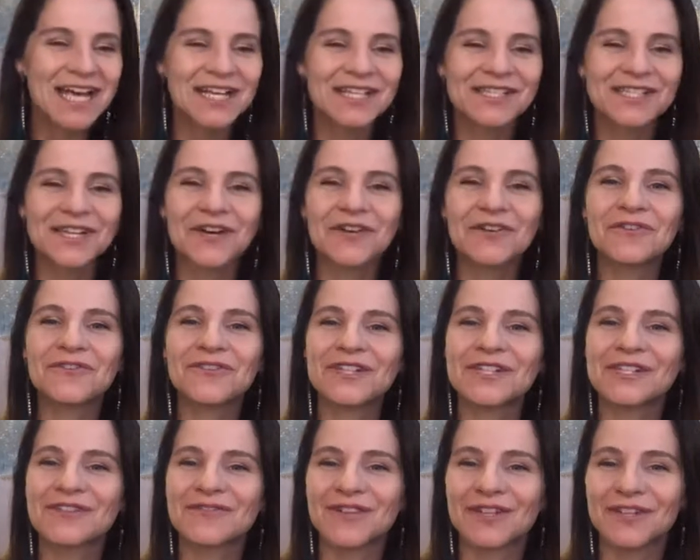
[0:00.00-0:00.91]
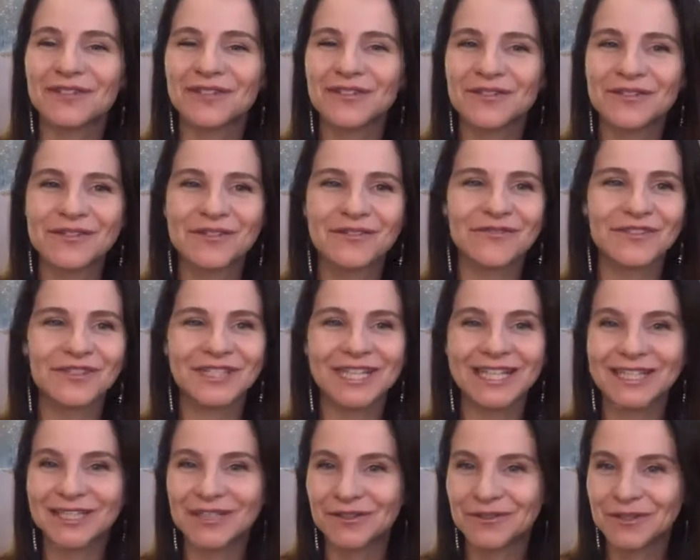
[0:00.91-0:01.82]
So first of all, those of you
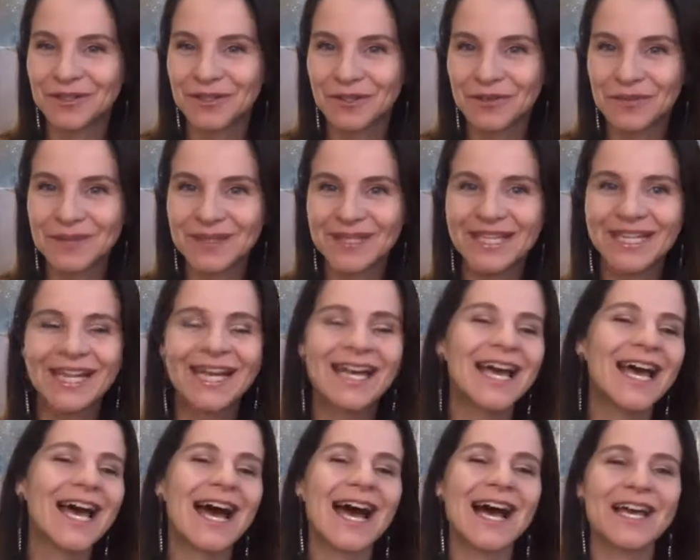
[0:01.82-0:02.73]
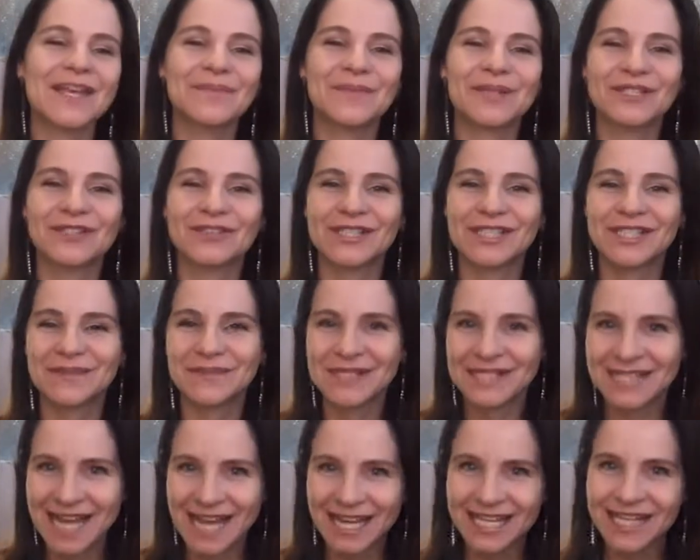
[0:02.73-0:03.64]
that don't know me, I'm Patricia
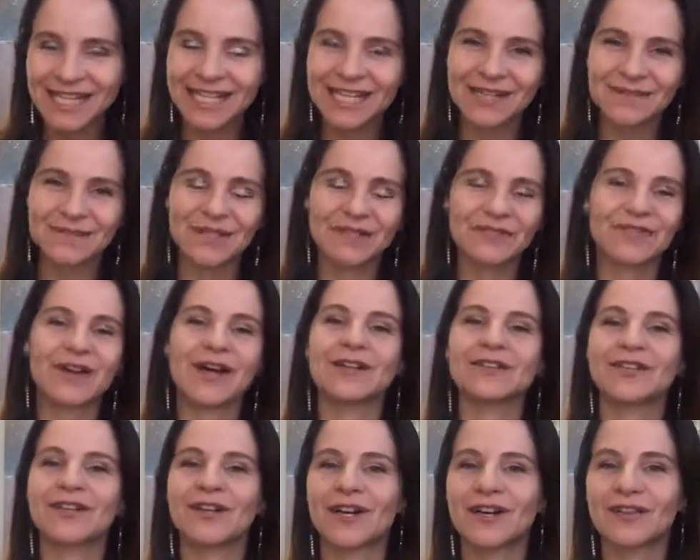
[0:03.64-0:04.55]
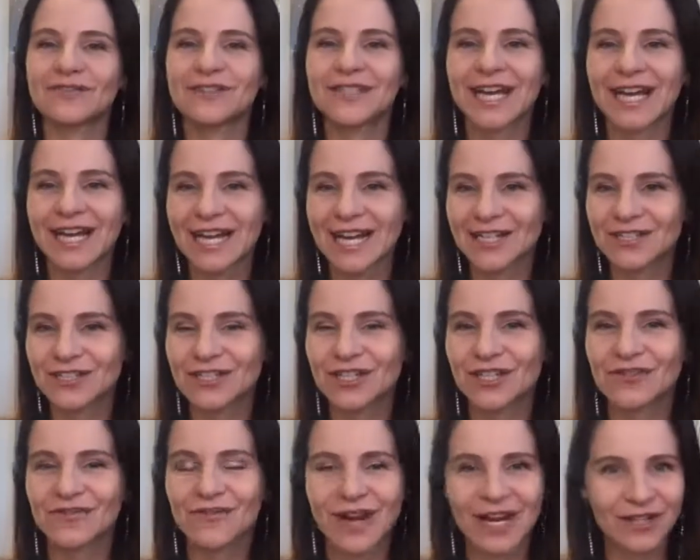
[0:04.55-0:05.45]
Misakian. I'm the founder of the
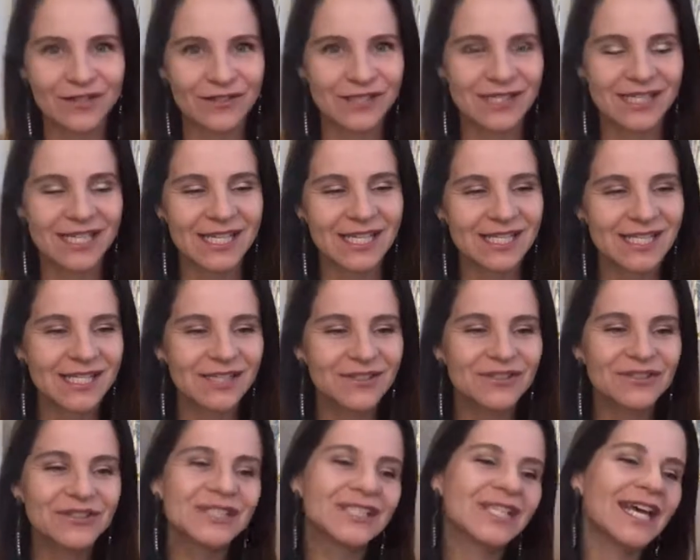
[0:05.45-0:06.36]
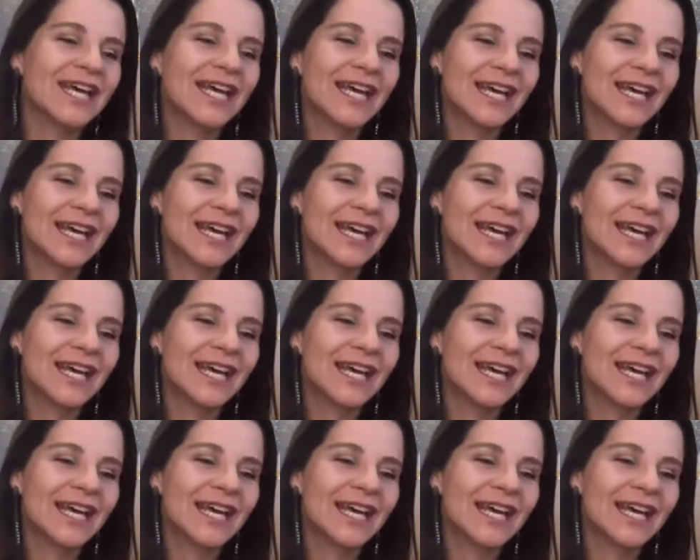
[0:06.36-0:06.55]
Akashic Records Institute.